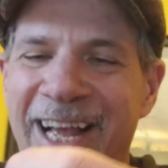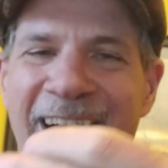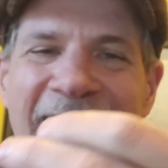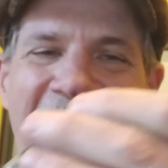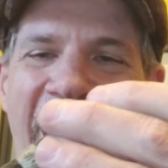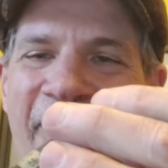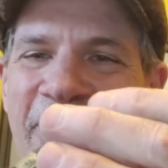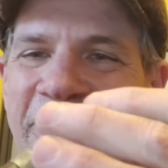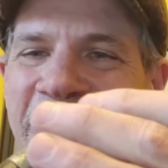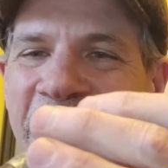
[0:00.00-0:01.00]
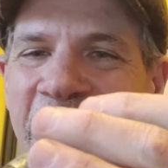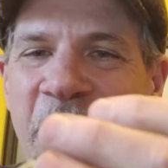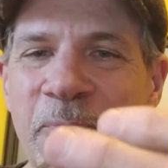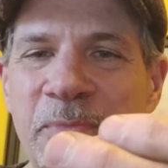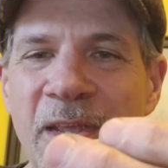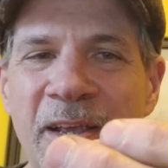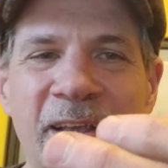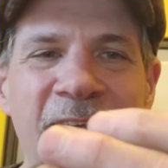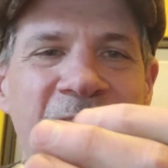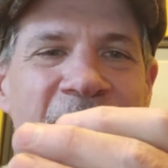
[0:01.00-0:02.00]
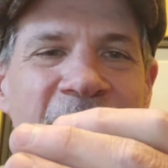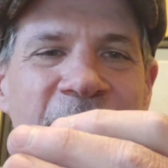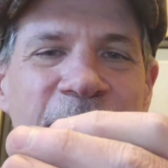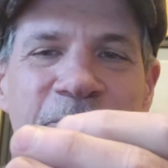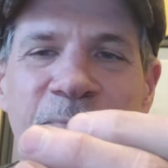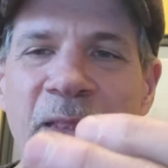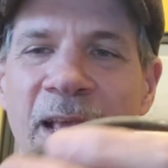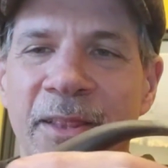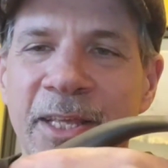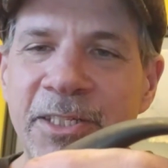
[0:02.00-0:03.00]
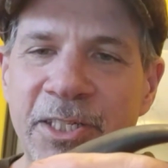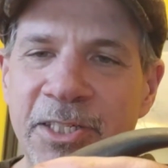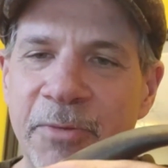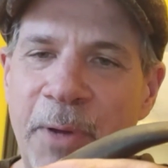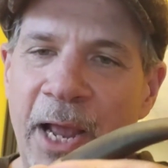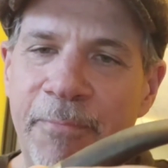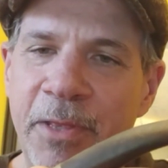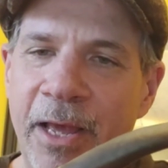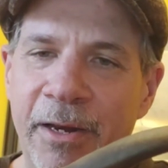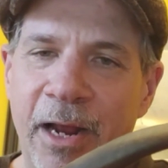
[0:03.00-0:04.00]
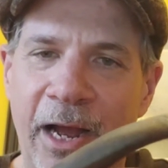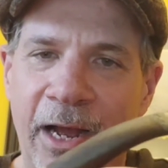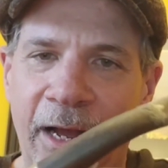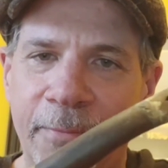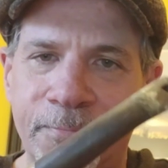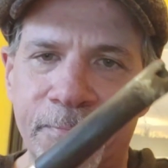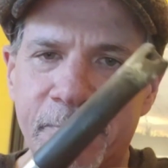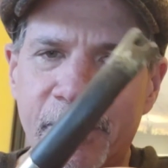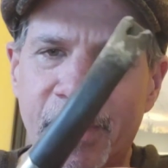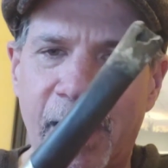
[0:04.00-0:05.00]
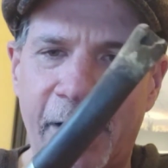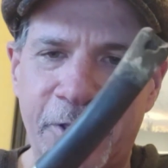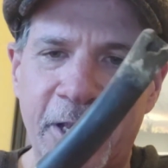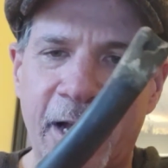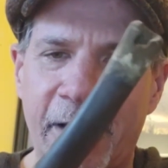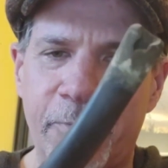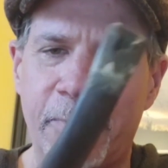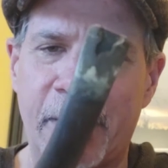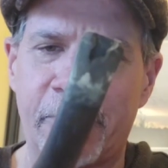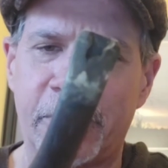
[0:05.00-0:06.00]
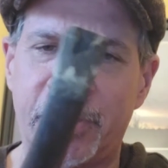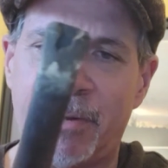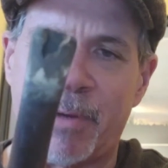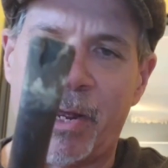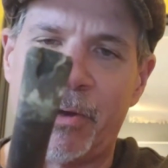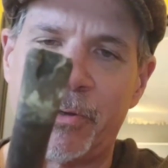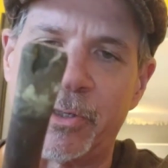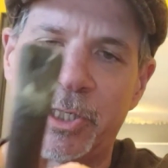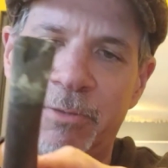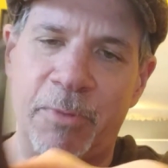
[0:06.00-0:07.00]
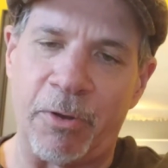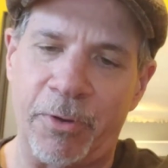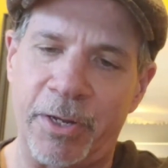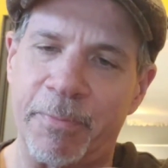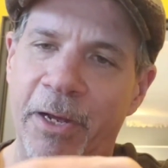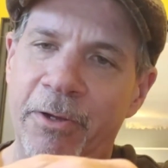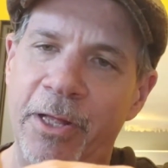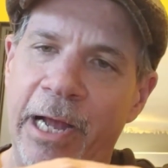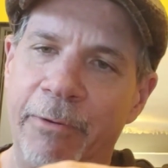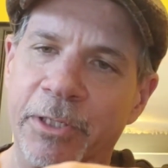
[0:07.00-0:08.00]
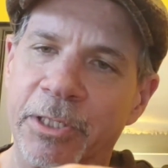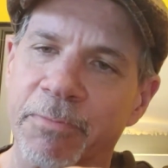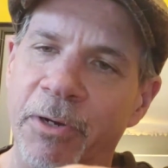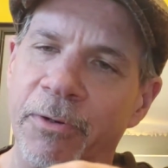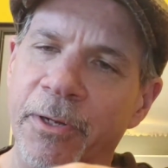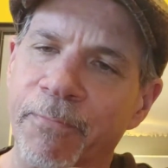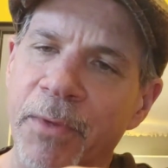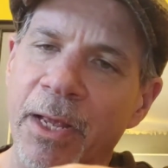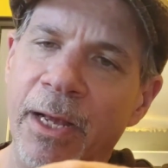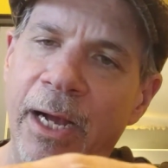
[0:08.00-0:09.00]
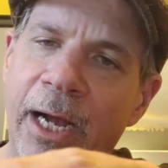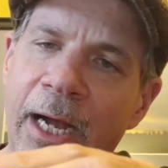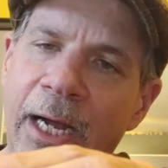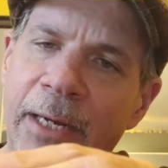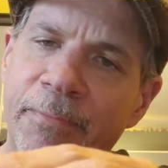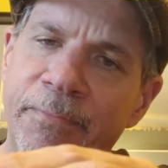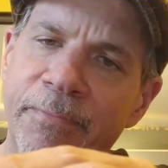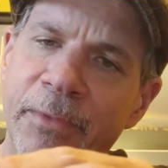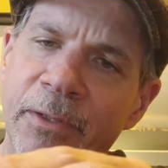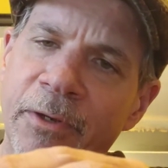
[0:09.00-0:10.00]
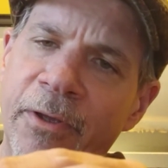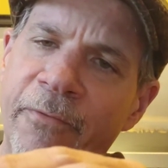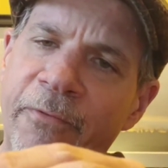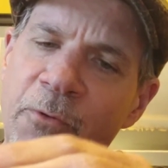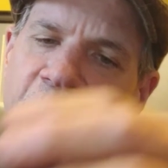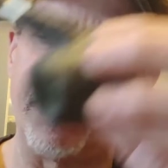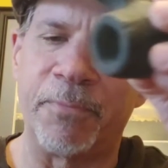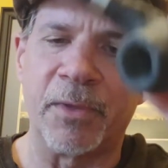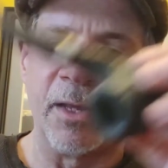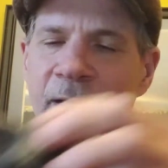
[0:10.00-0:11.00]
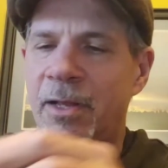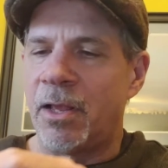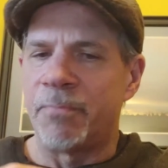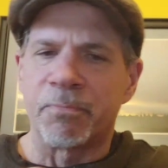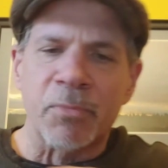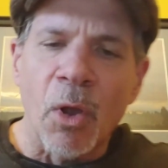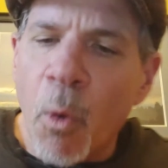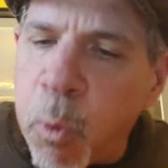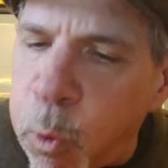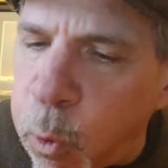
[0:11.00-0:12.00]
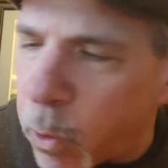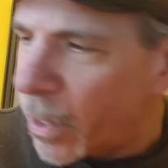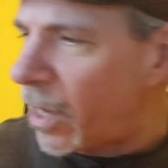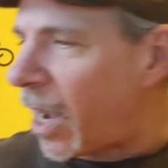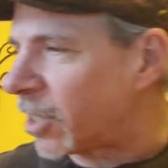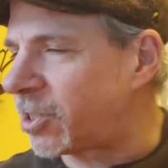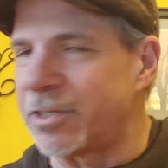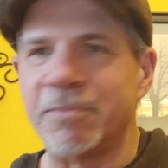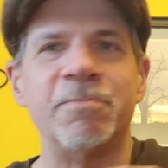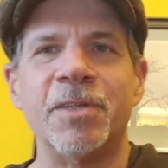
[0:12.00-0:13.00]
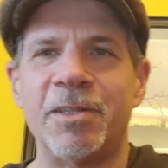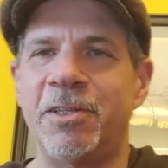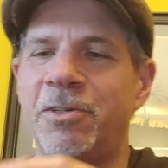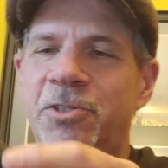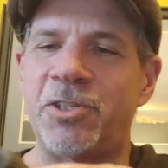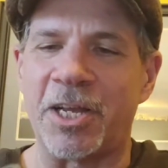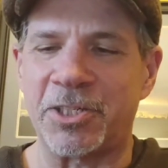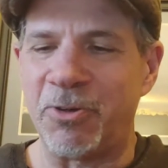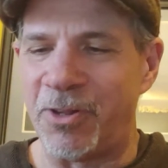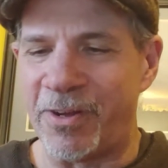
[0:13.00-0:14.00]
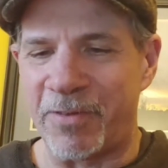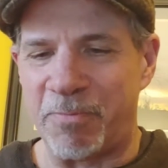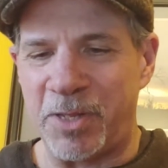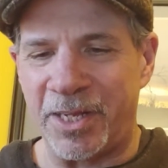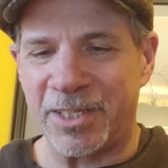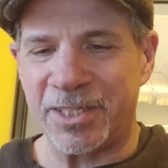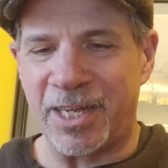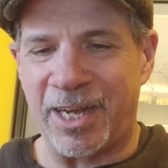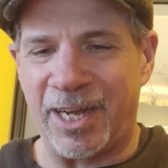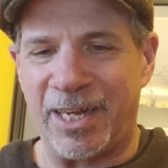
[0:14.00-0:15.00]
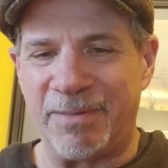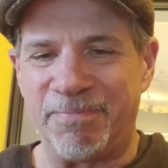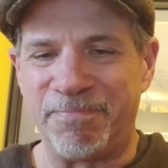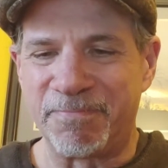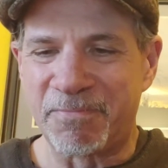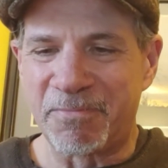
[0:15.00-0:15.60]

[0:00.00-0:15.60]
Obviously, this is a pipe that I think I remember seeing my Uncle Howard smoke. Looking for, gosh, little dust all over the place. Trying